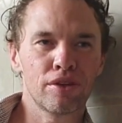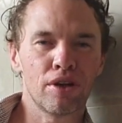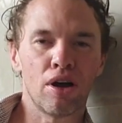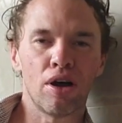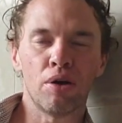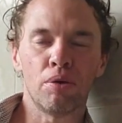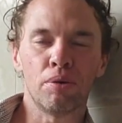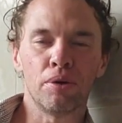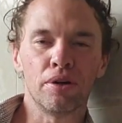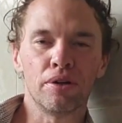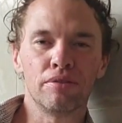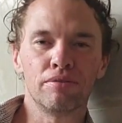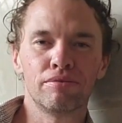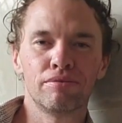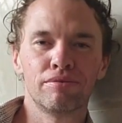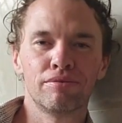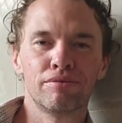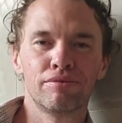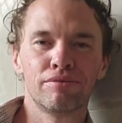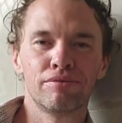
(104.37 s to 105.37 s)
Ah, well.
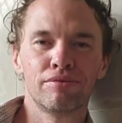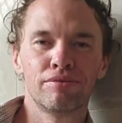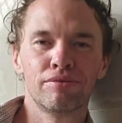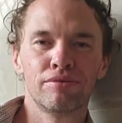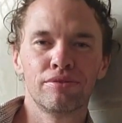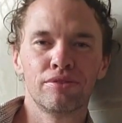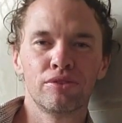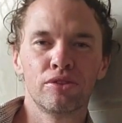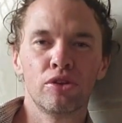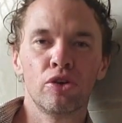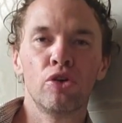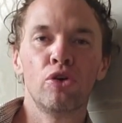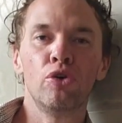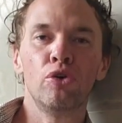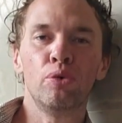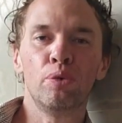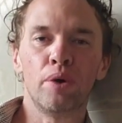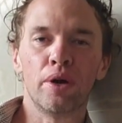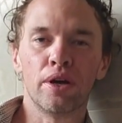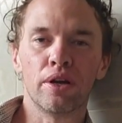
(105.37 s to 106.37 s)

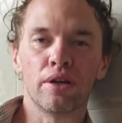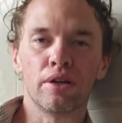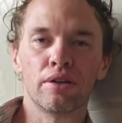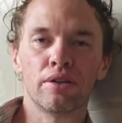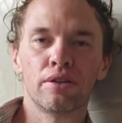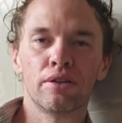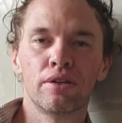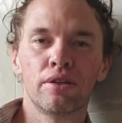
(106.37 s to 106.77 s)
Who will?